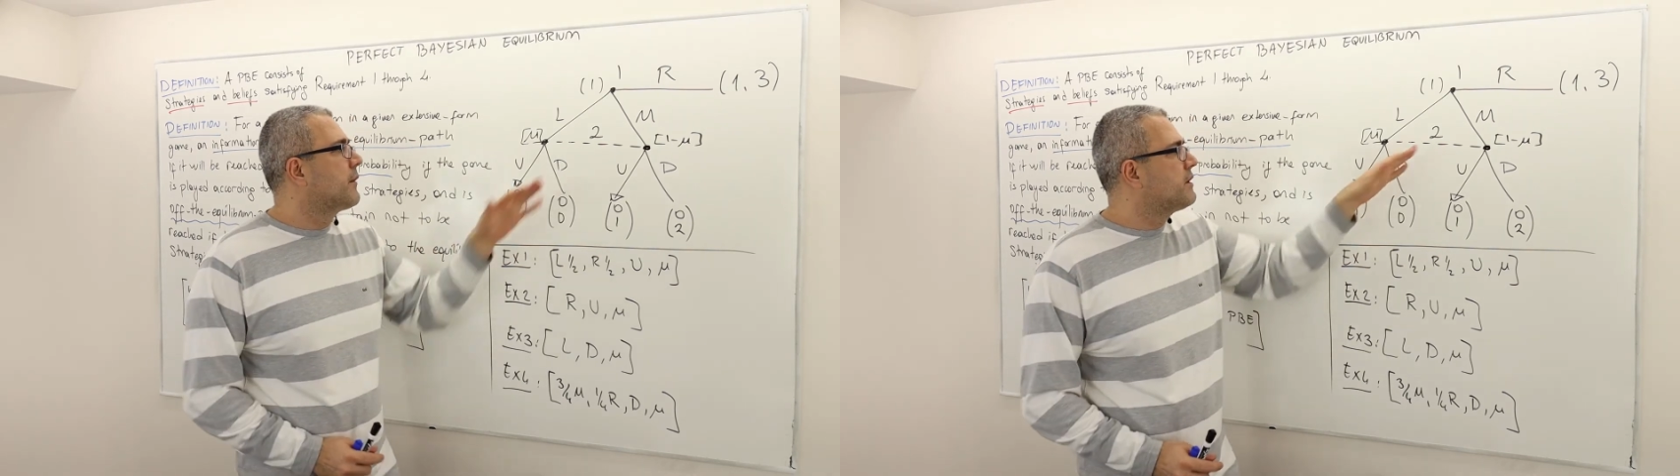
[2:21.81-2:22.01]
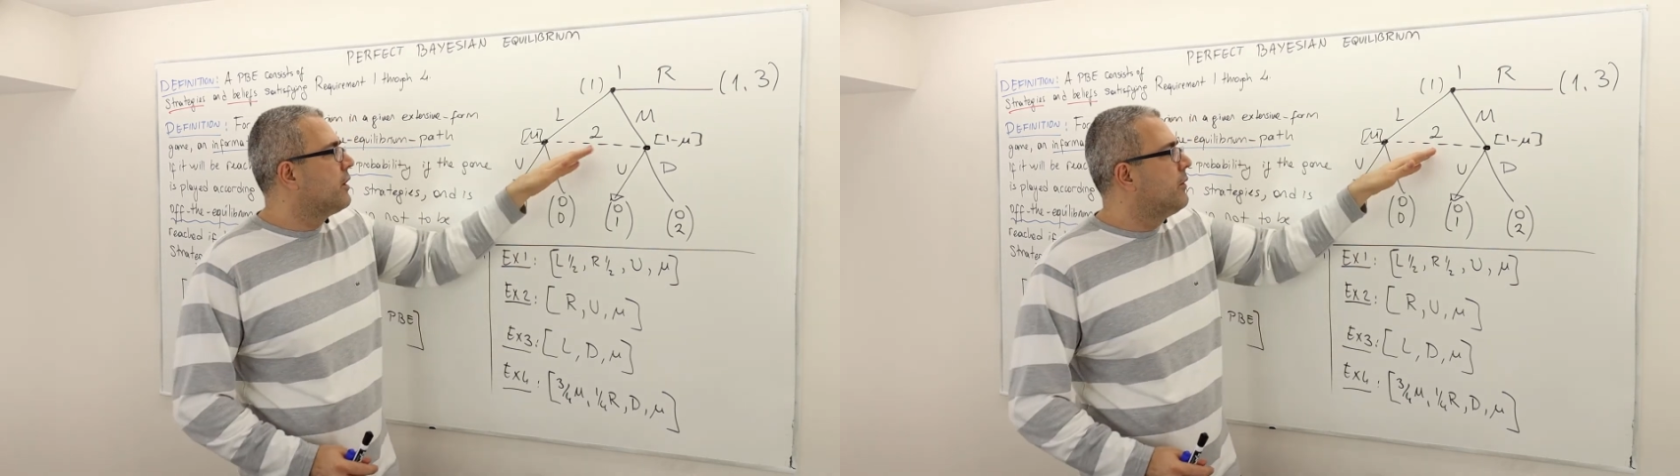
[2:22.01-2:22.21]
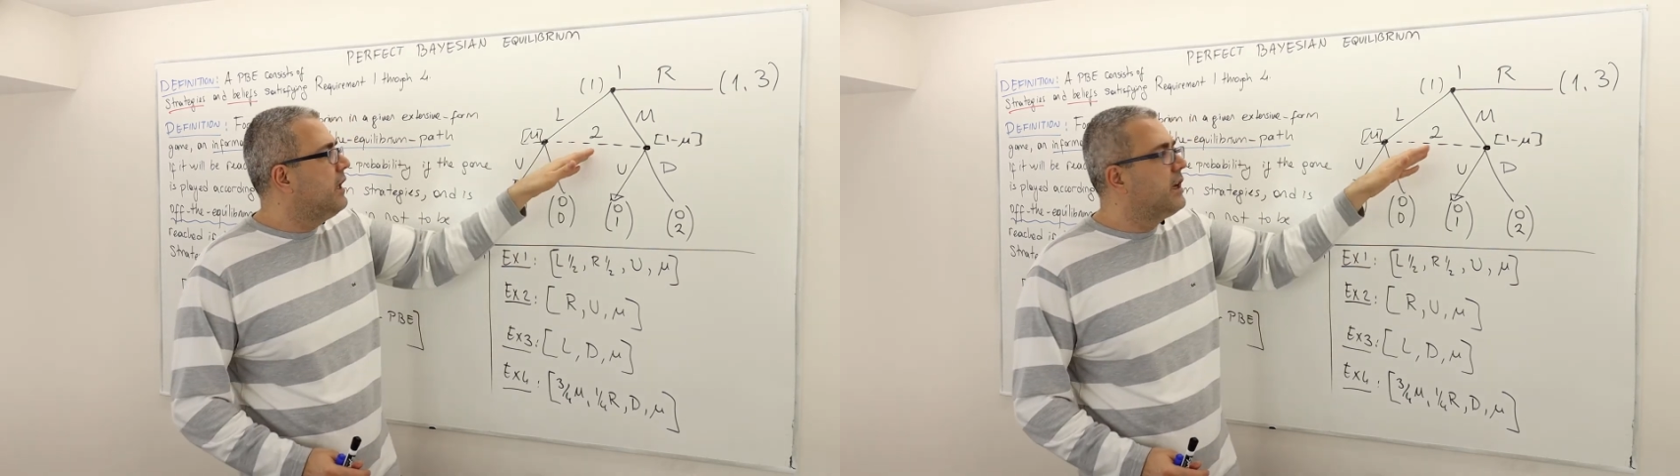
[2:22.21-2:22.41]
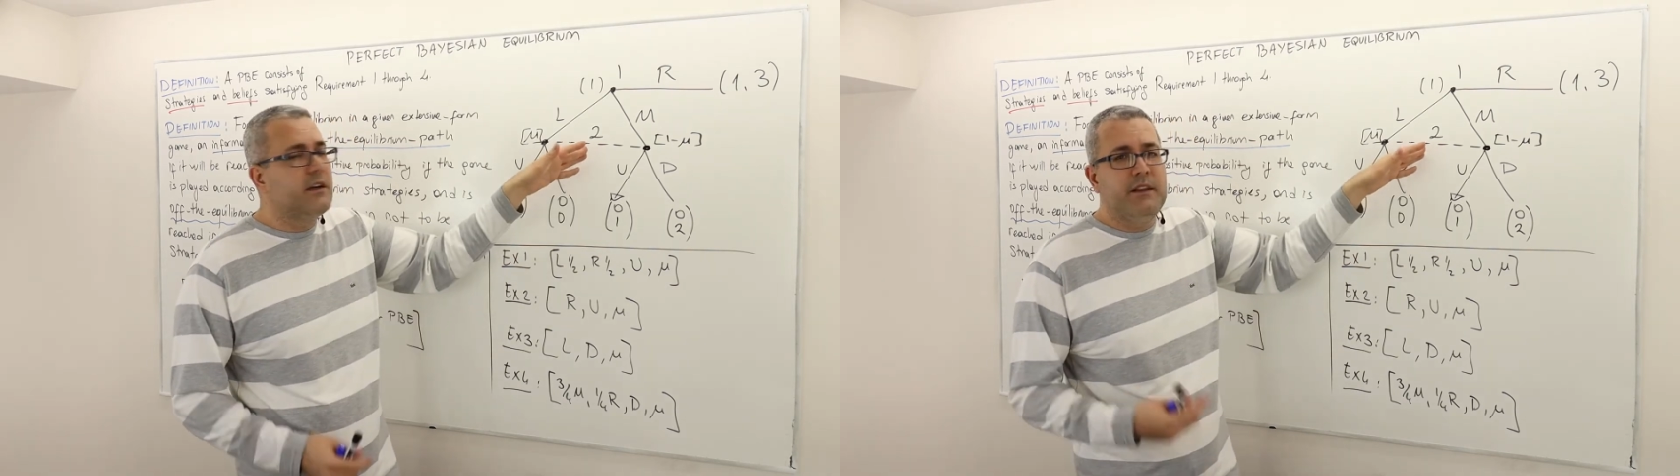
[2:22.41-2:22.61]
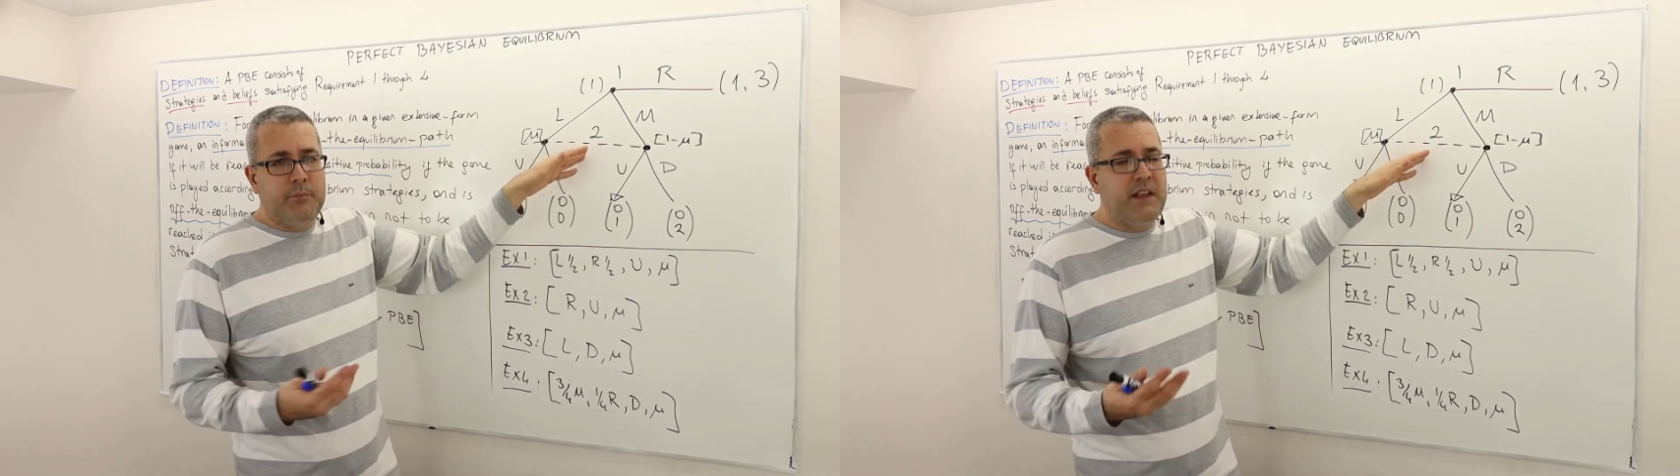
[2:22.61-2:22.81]
So
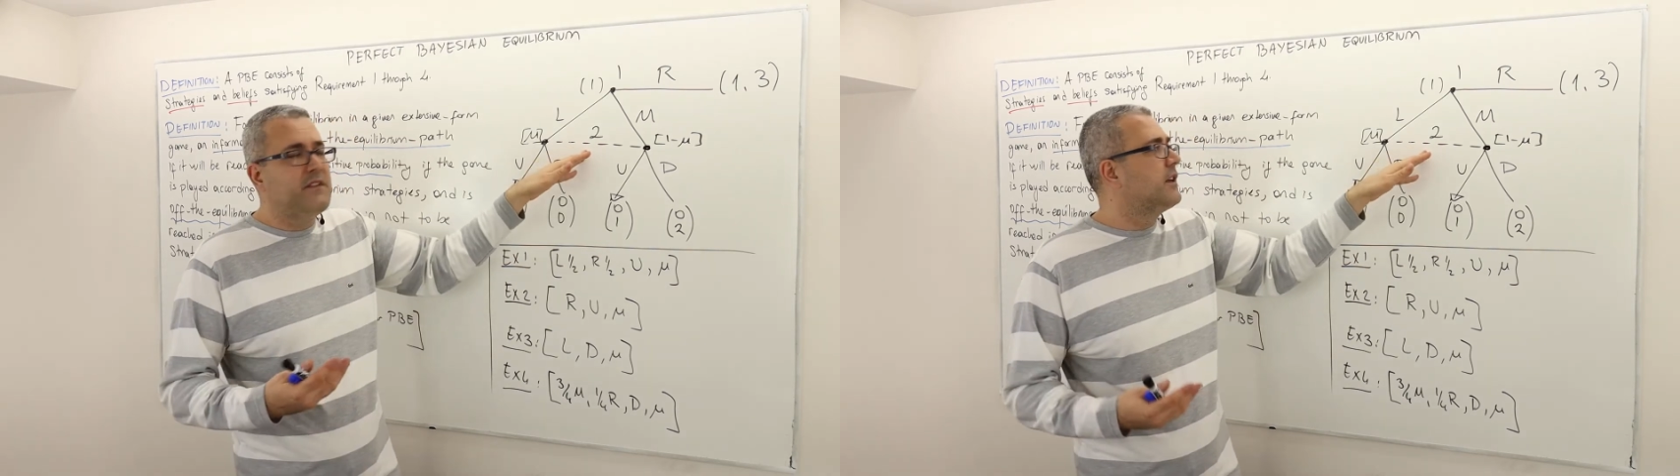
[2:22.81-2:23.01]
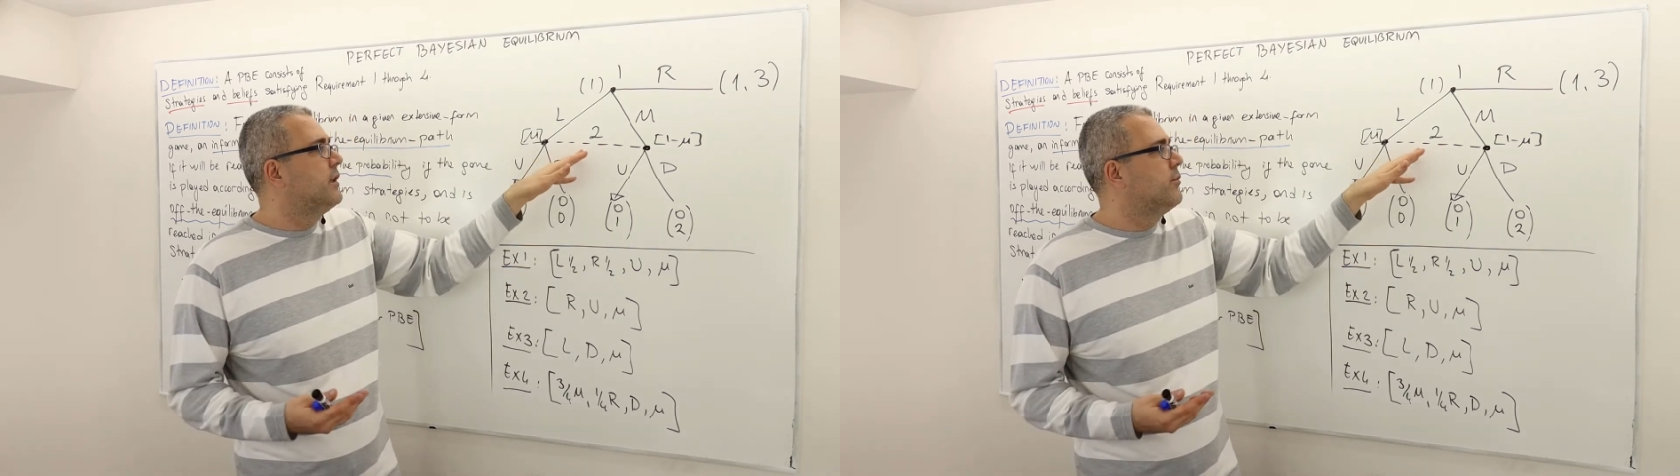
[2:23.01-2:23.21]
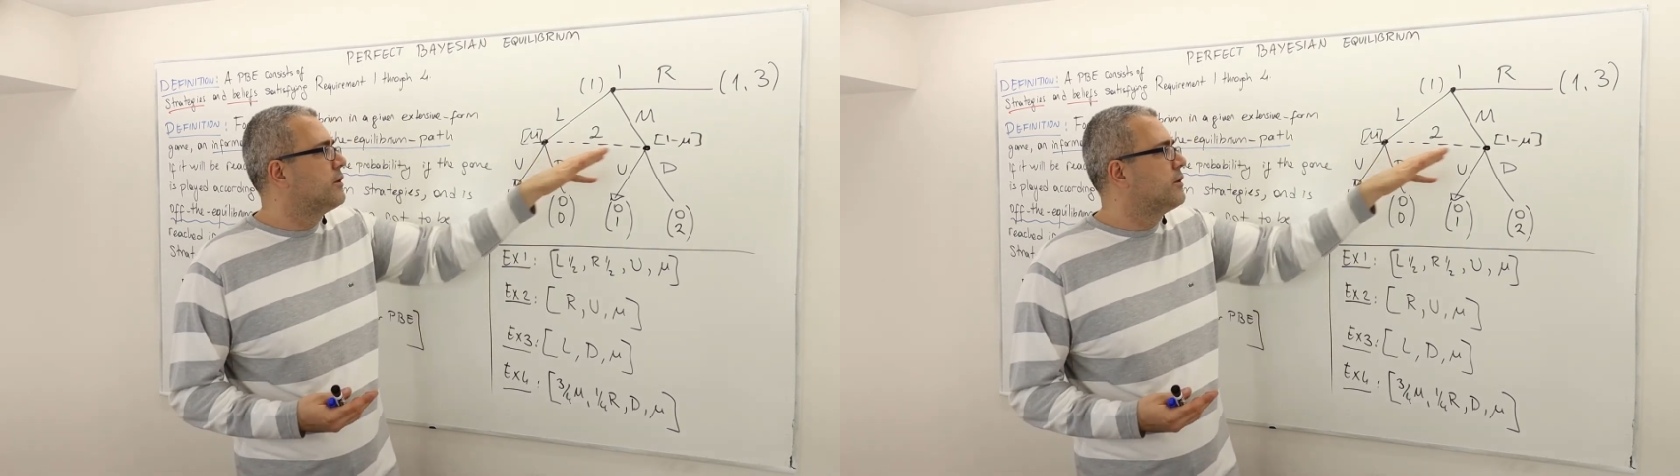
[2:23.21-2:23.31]
here, basically,